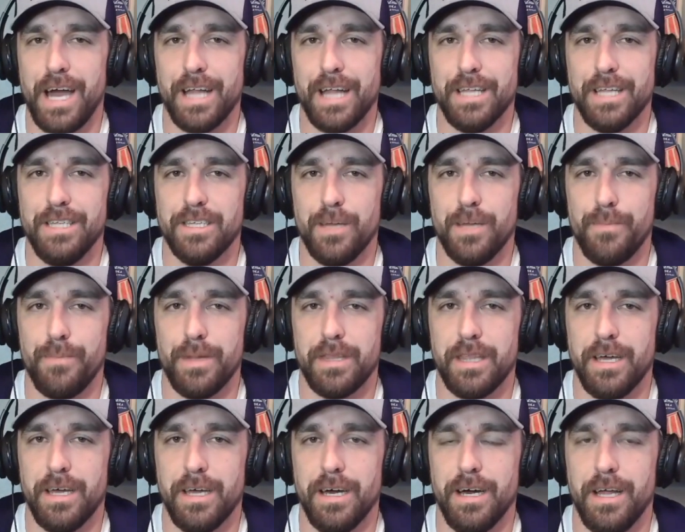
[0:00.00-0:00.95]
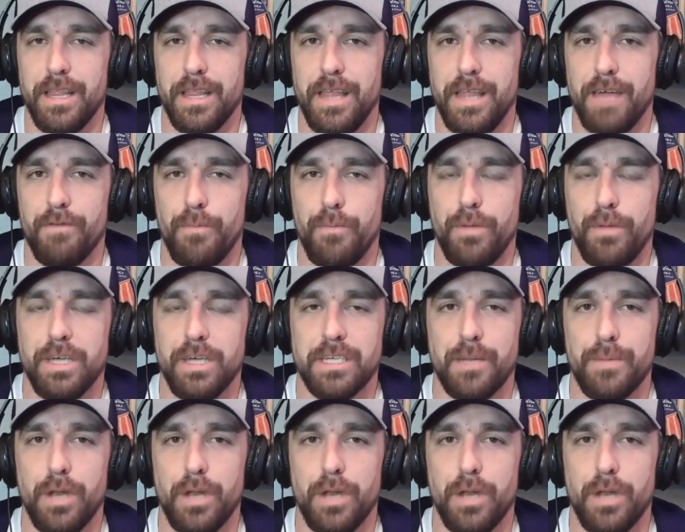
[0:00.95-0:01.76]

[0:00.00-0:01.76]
islands. They have a place up